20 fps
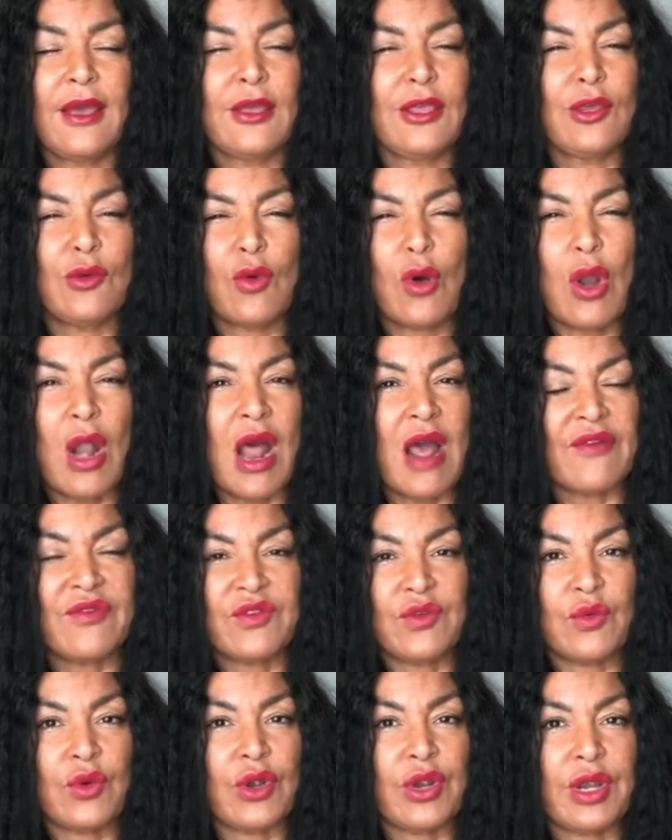you won't have to
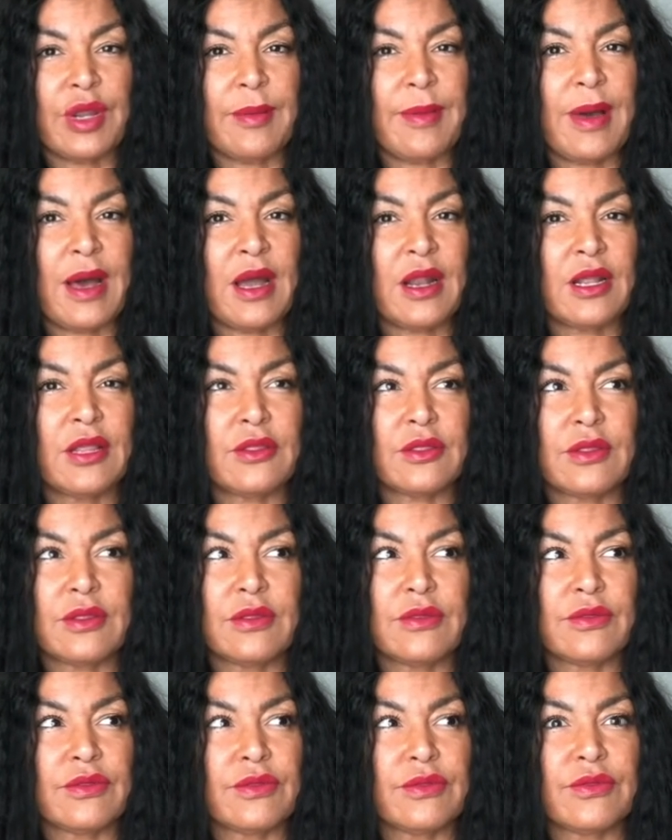worry about it
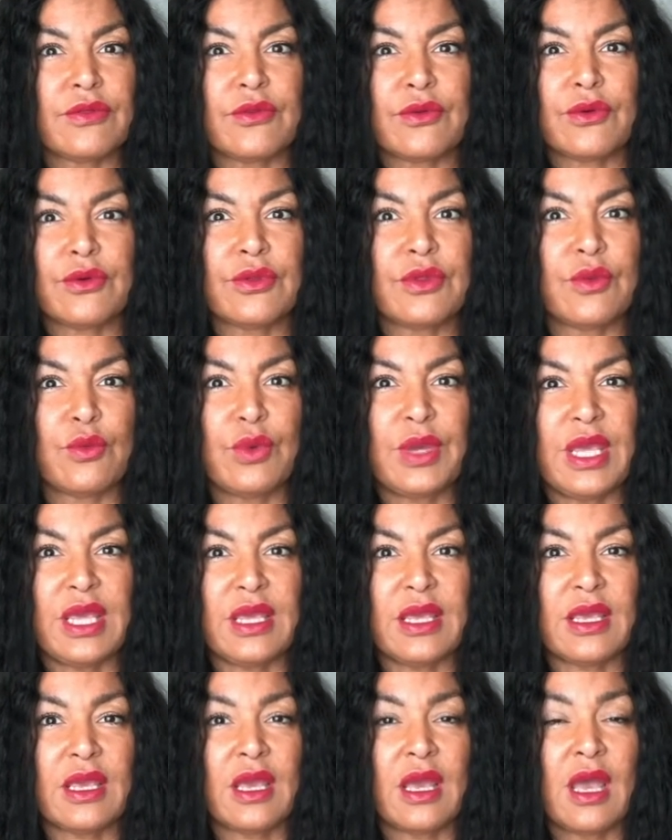through the week.